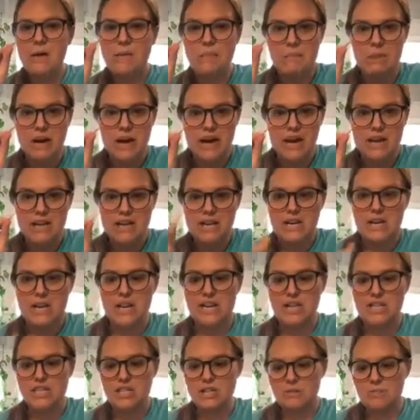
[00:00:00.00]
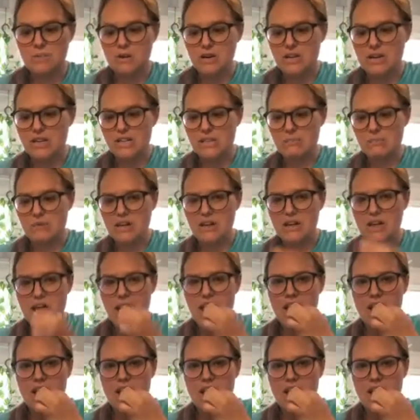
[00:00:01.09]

But it's super crispy.